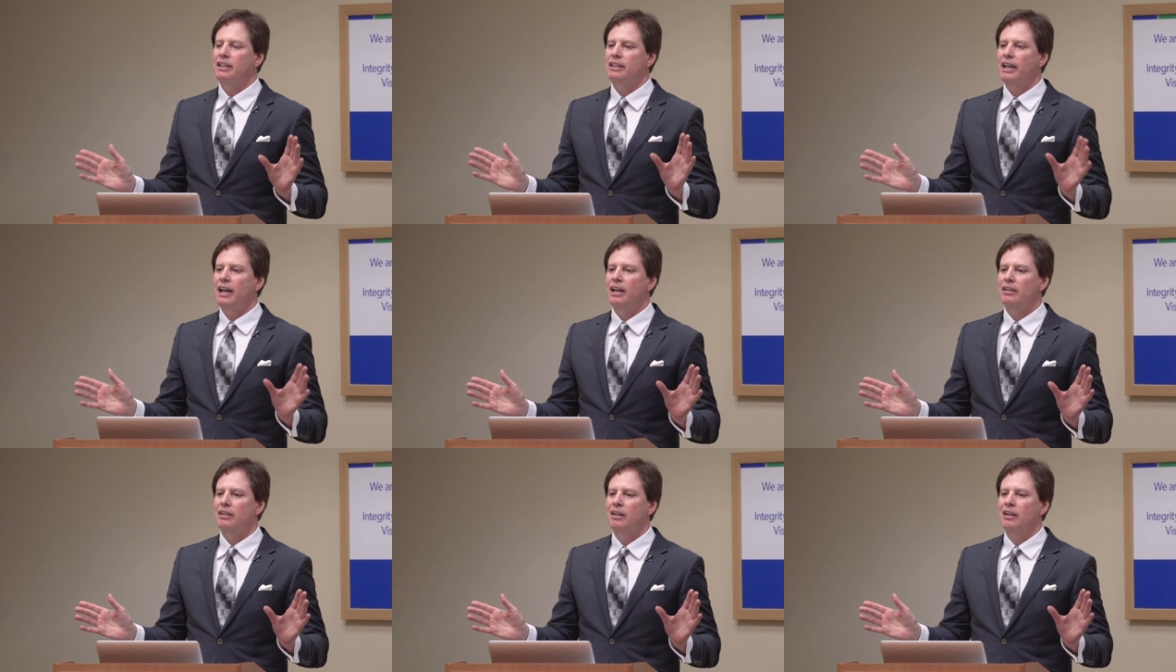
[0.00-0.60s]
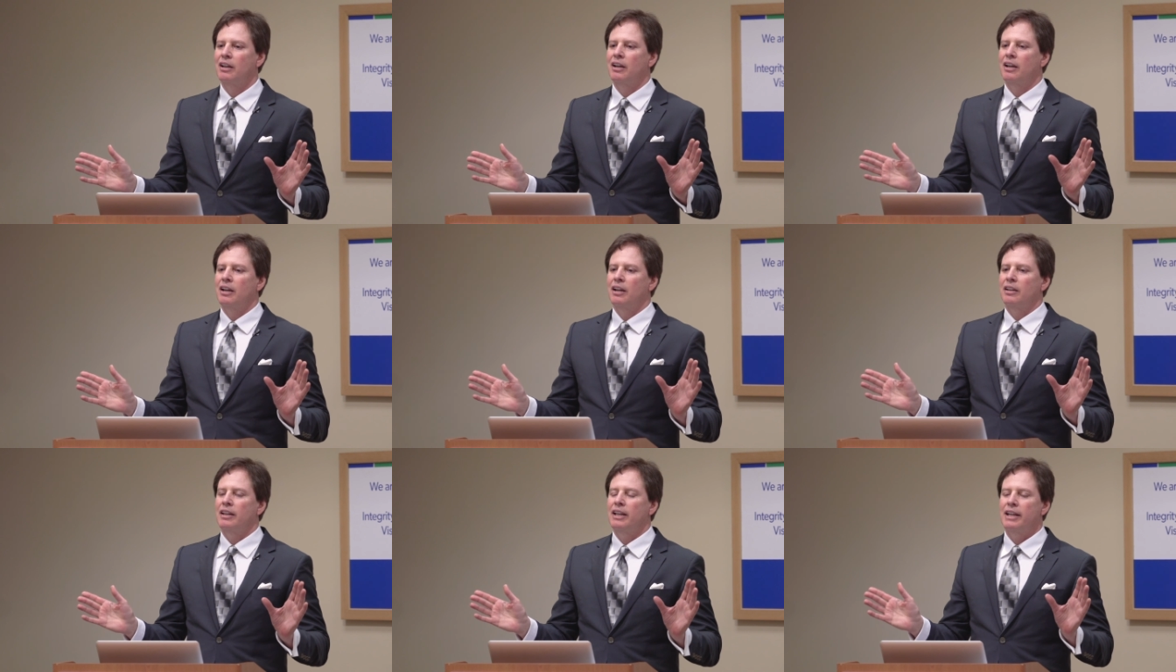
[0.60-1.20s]
And yet,
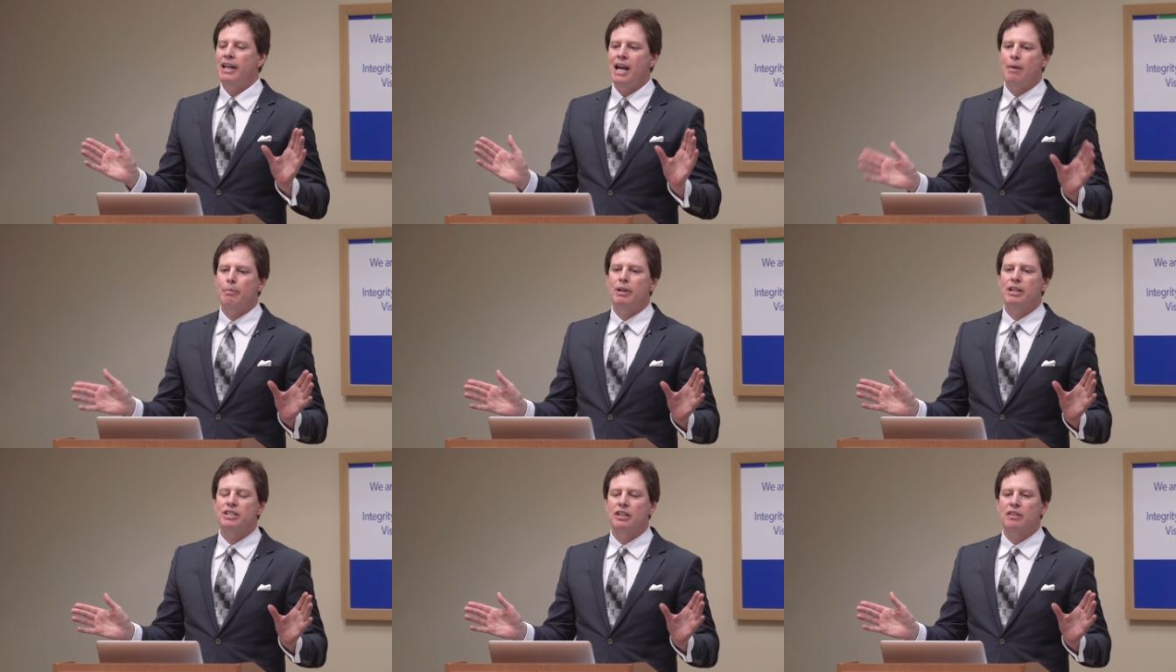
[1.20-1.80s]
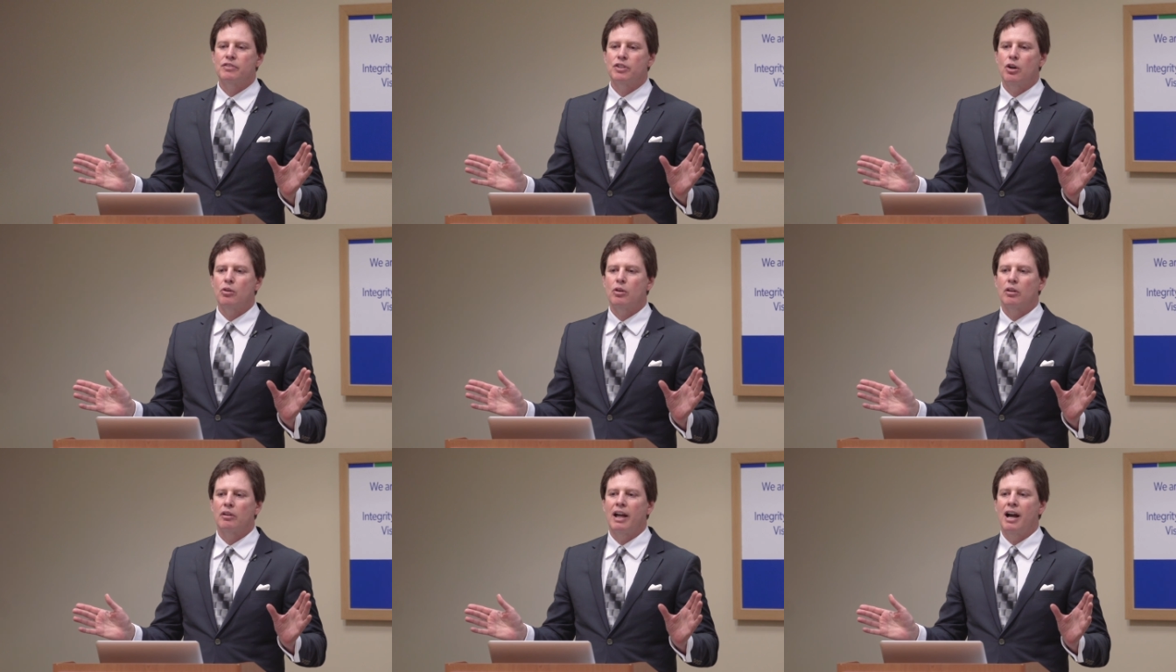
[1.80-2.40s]
the inhabitants of
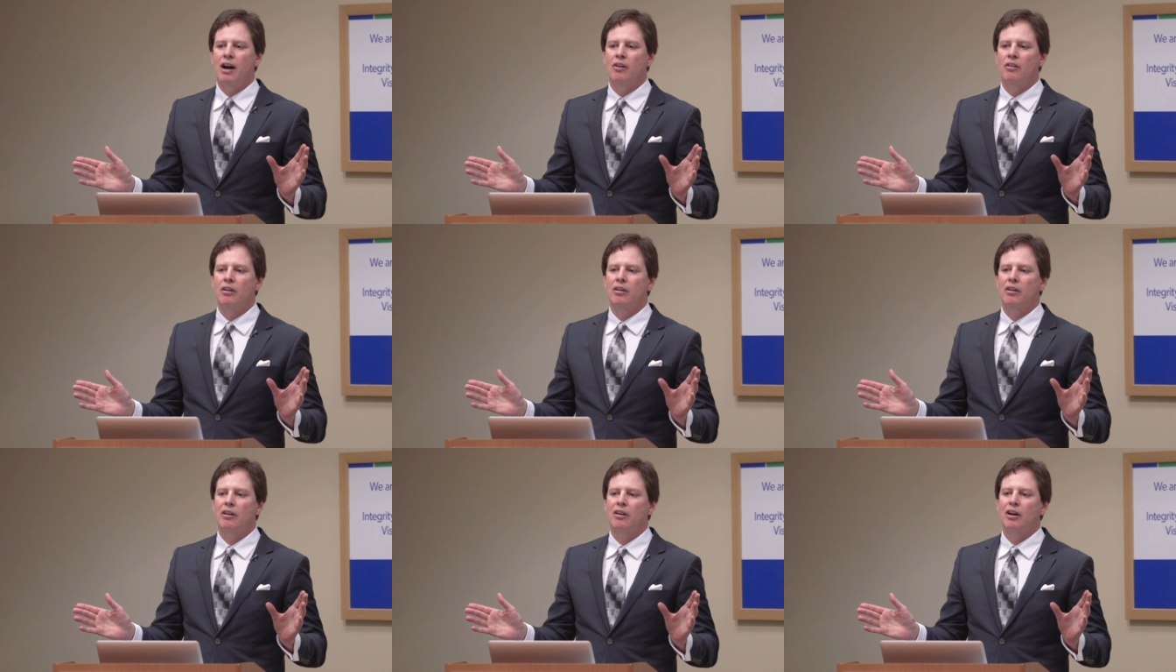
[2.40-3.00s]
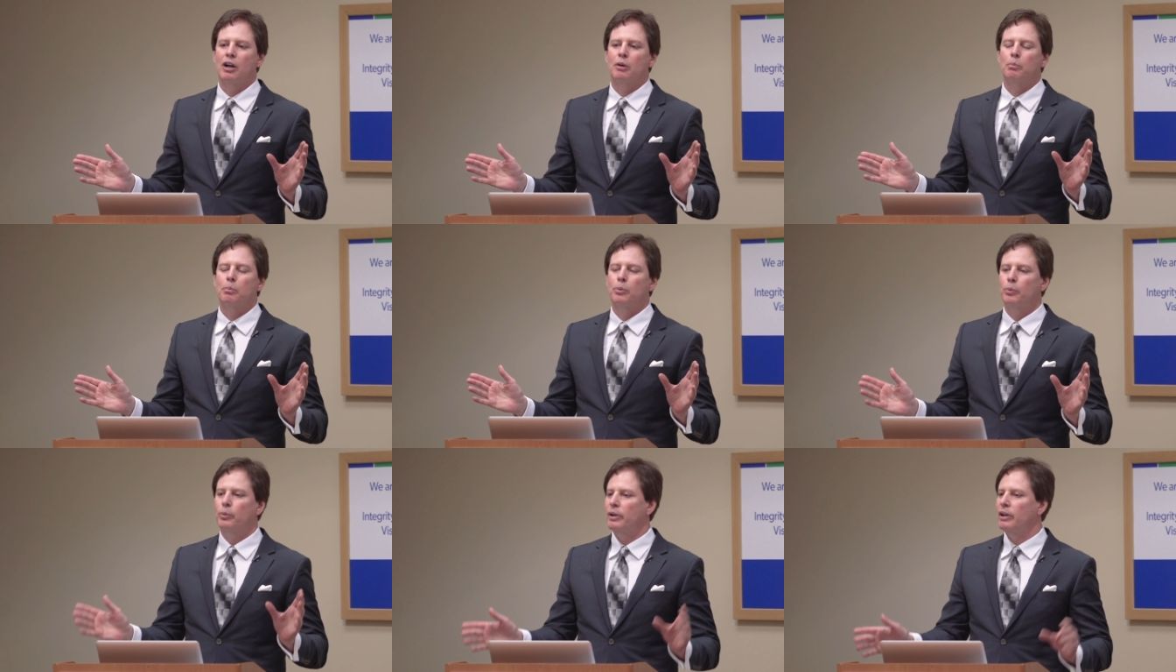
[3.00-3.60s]
Tokelau are
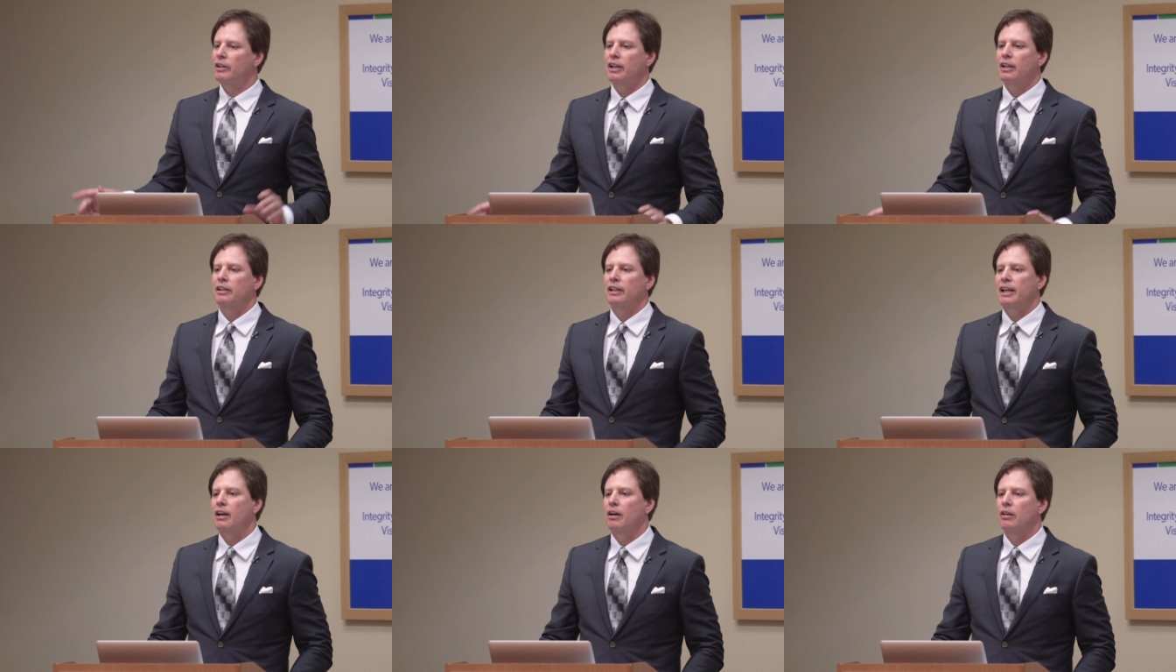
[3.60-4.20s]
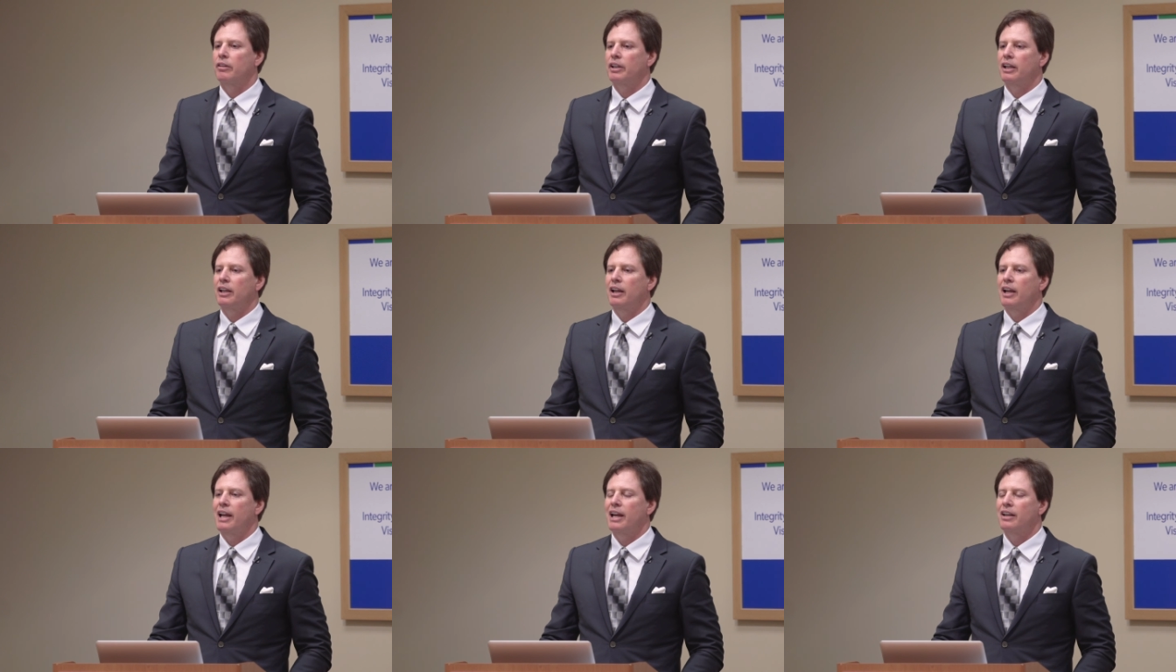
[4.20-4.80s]
brilliantly
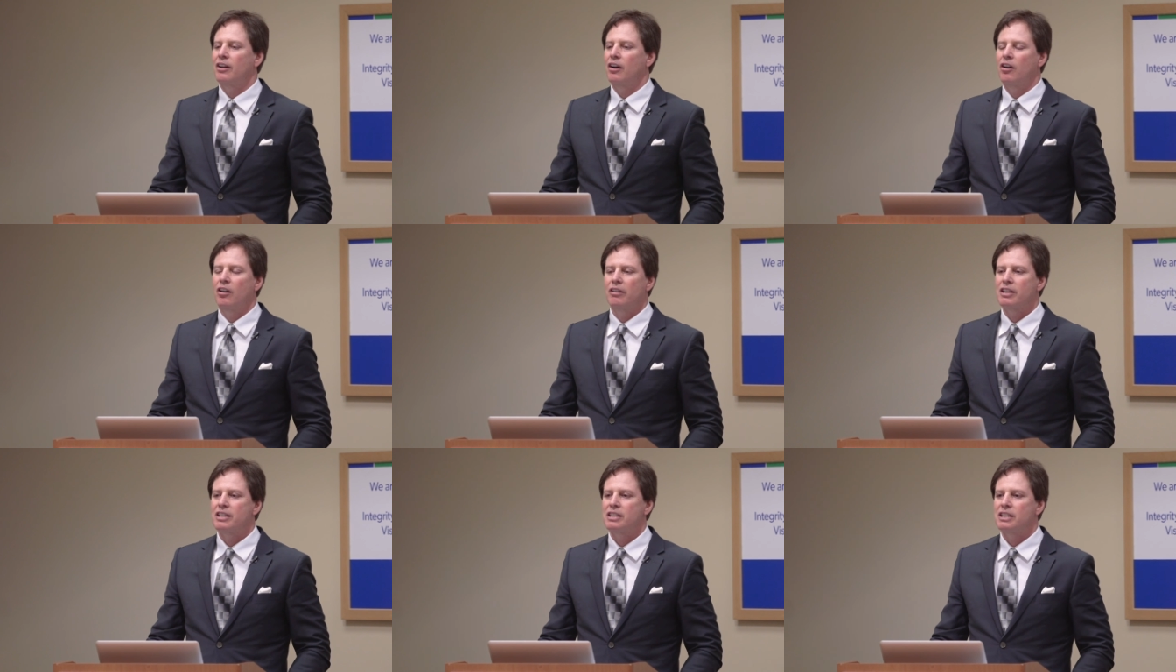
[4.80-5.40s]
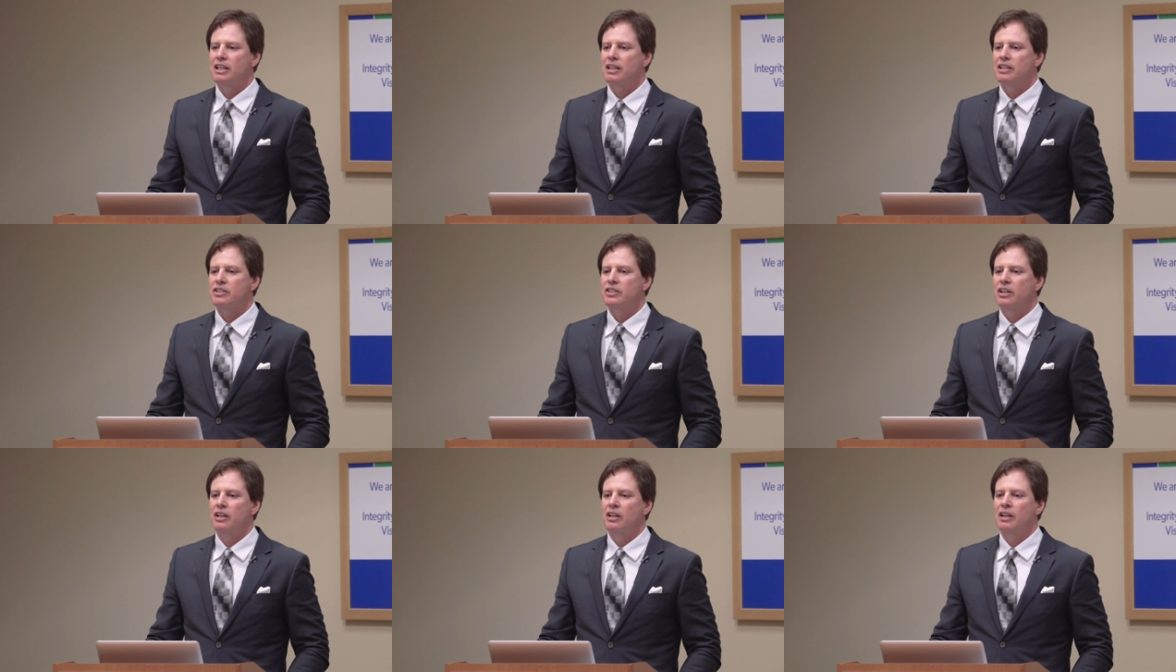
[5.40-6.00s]
healthy, and heart
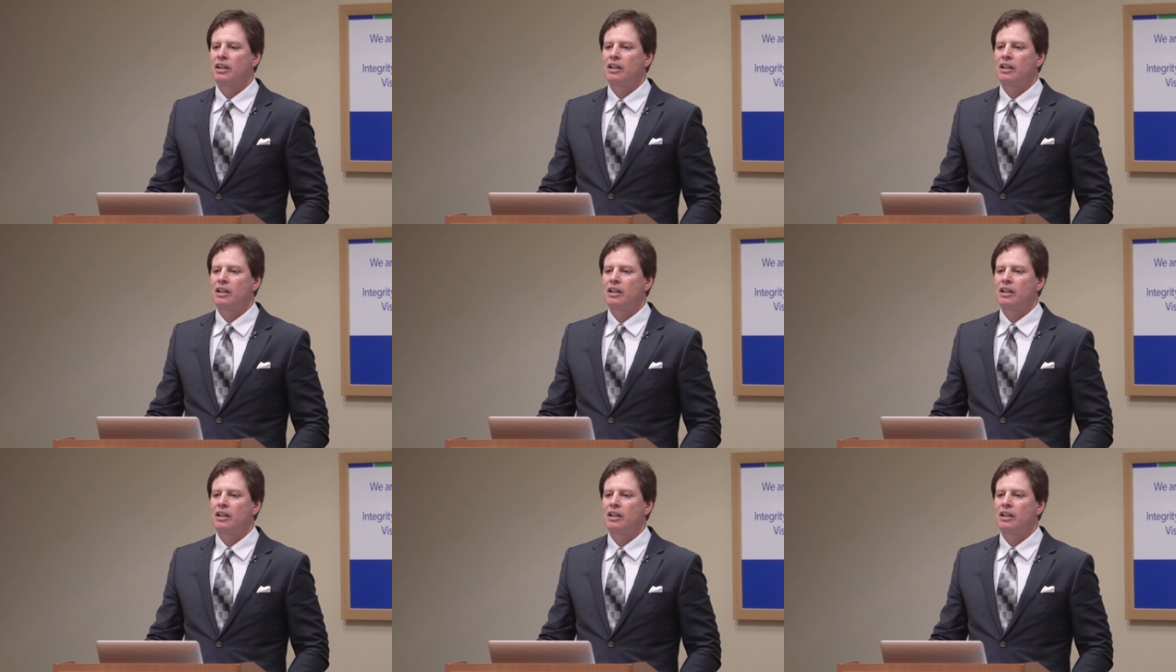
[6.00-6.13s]
disease